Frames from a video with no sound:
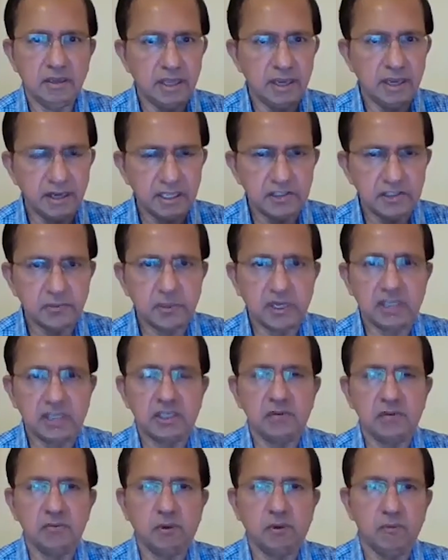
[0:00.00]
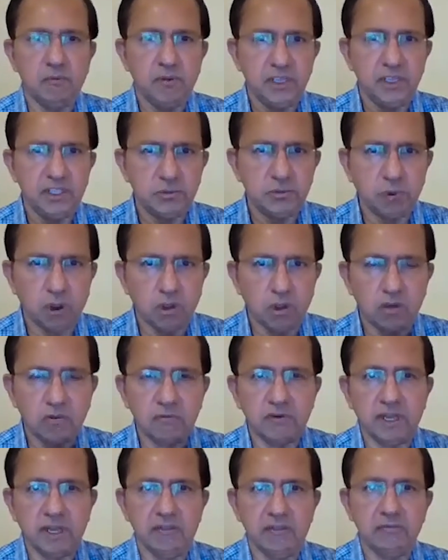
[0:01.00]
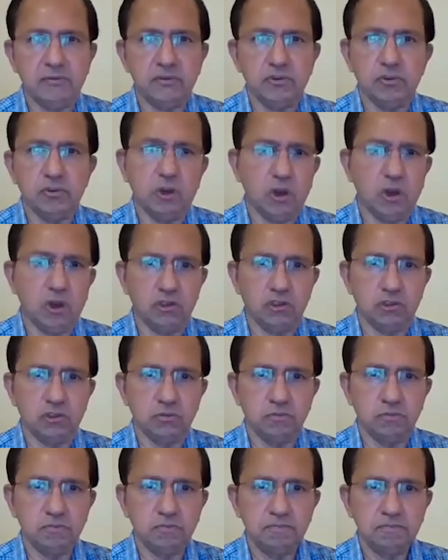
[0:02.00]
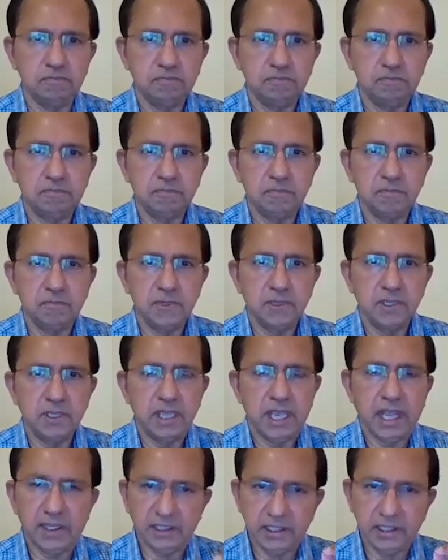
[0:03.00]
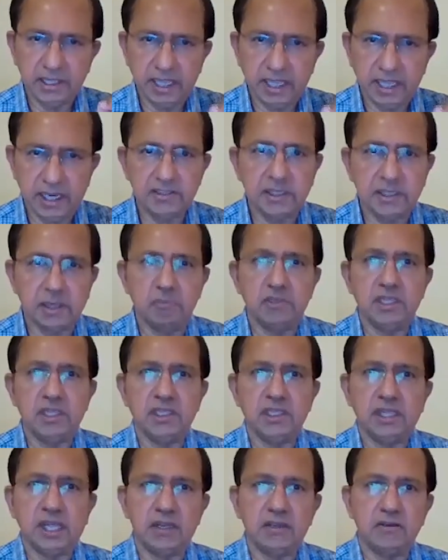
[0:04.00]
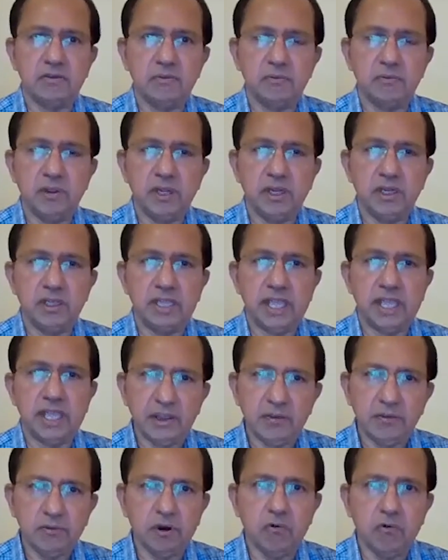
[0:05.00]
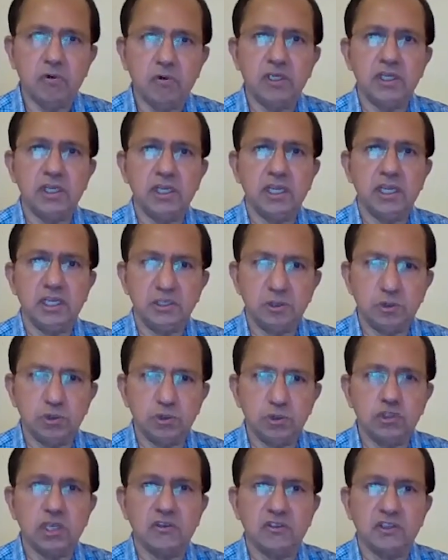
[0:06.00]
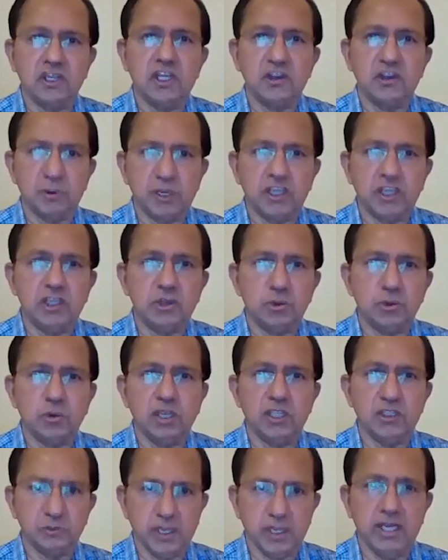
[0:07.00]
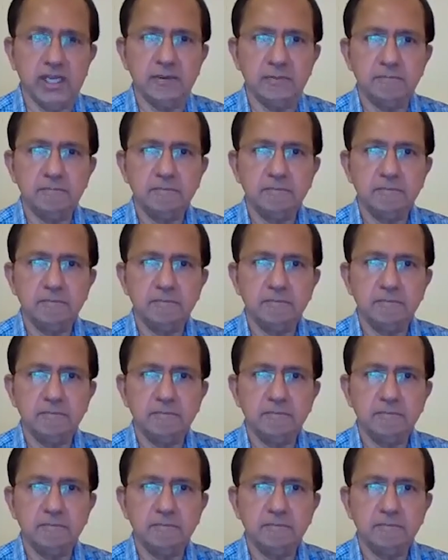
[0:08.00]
irrespective of which walk of life you belong to. I think that is something that will carry forward in 2022 as well.